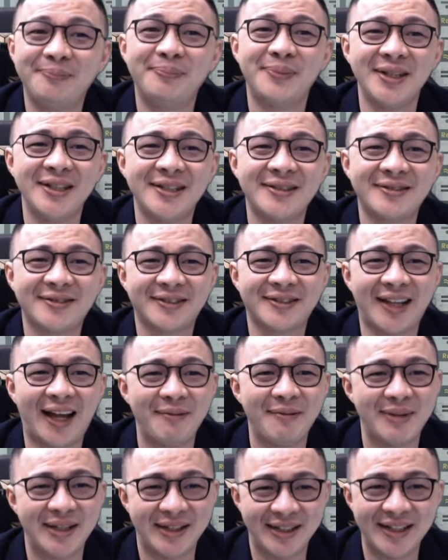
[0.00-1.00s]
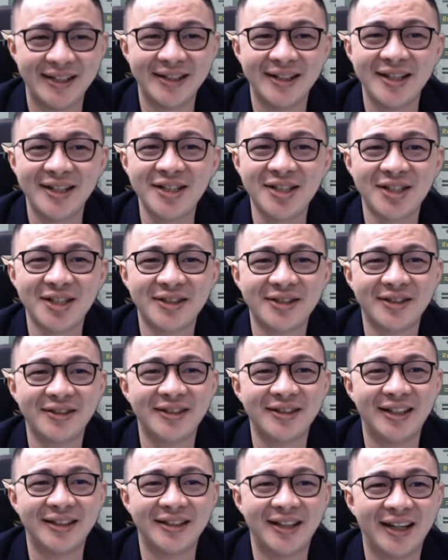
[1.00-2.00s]
please type in English so
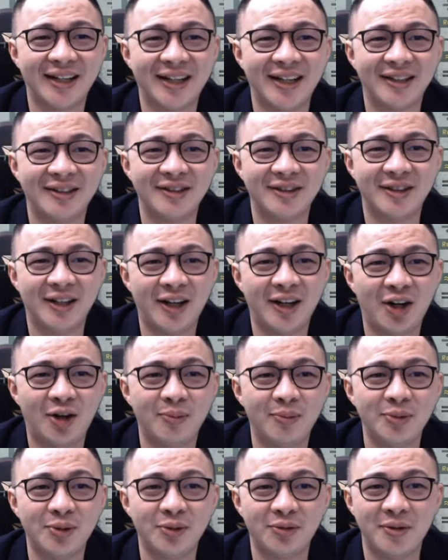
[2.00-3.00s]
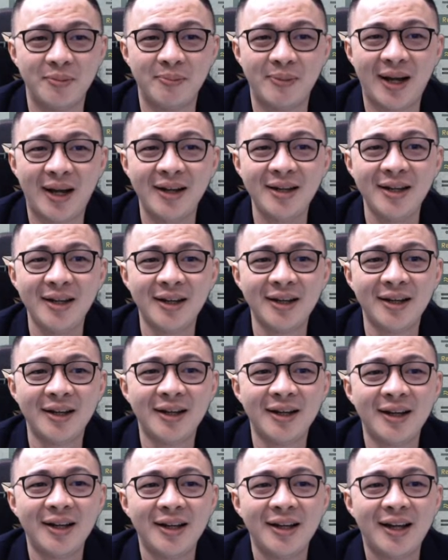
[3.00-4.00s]
that they can help to reply.
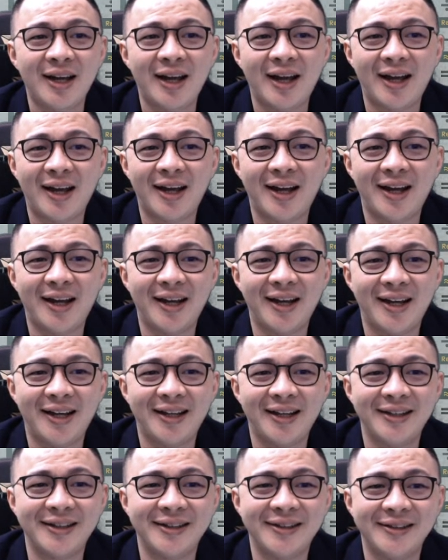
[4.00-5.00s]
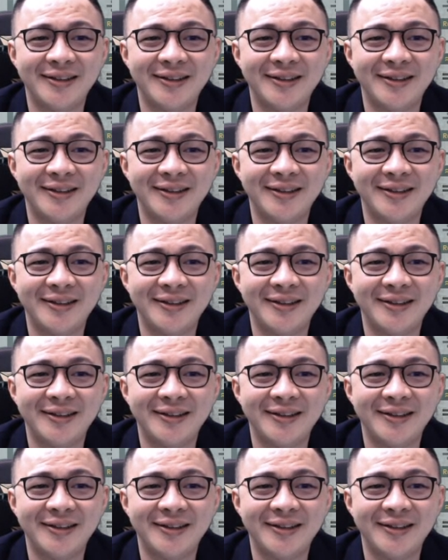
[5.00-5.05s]
And